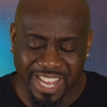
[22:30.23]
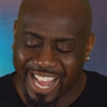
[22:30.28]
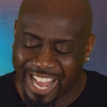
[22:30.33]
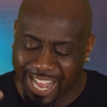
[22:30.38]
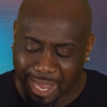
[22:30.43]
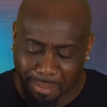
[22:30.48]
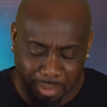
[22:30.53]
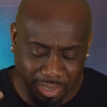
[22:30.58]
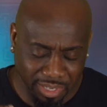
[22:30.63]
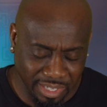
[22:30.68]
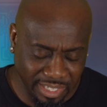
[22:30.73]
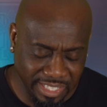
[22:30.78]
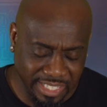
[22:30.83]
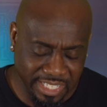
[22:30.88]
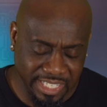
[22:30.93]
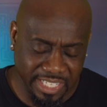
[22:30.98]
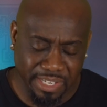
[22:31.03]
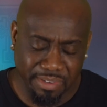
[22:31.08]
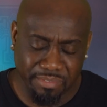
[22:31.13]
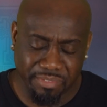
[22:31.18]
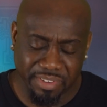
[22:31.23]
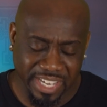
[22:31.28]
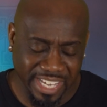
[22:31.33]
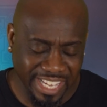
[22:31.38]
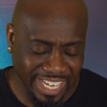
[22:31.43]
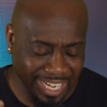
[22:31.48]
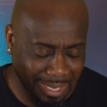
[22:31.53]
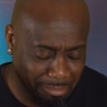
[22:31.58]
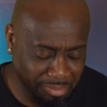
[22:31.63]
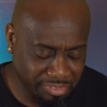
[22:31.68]
I believe
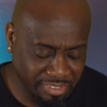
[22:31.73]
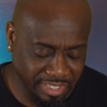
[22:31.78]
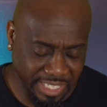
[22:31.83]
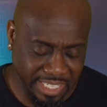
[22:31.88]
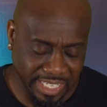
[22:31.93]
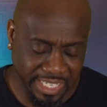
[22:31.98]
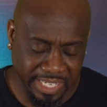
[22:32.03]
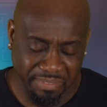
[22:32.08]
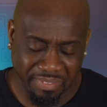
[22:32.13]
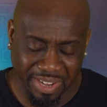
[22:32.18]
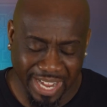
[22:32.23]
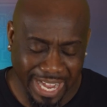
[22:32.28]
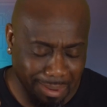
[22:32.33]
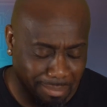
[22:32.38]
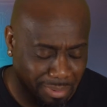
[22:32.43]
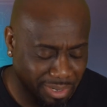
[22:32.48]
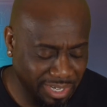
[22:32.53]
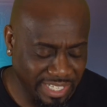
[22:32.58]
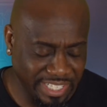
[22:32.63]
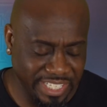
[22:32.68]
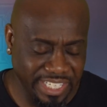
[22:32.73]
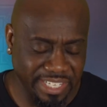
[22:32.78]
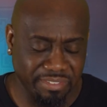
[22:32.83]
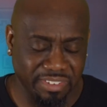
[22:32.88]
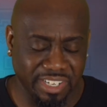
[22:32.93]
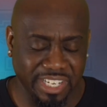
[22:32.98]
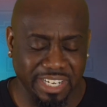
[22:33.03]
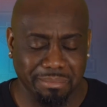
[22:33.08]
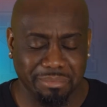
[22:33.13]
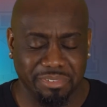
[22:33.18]
and I'm saved. I believe
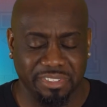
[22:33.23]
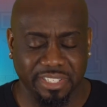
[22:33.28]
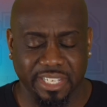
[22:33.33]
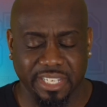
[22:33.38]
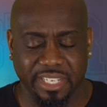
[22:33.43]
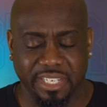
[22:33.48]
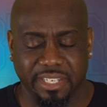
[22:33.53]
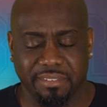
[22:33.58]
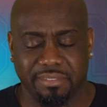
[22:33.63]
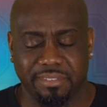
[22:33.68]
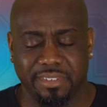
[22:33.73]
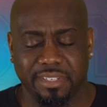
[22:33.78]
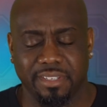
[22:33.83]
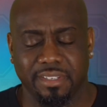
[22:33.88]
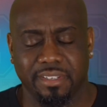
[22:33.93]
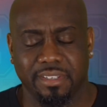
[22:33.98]
and I'm saved.